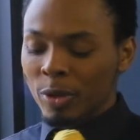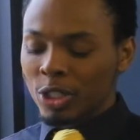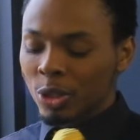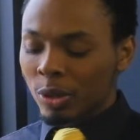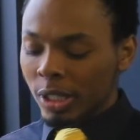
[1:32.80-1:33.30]
We're
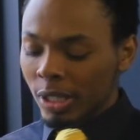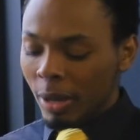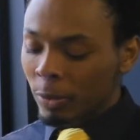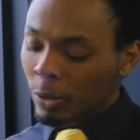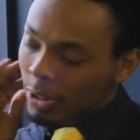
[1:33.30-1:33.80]
just going to,
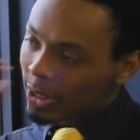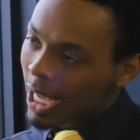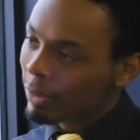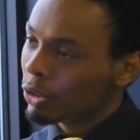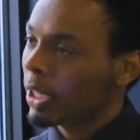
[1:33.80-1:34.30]
I'm going to
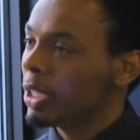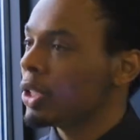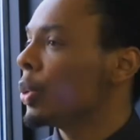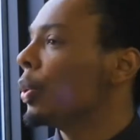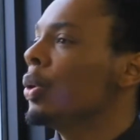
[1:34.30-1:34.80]
dive straight
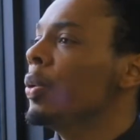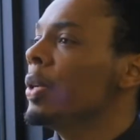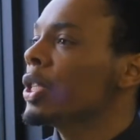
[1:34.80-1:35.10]
into it. Who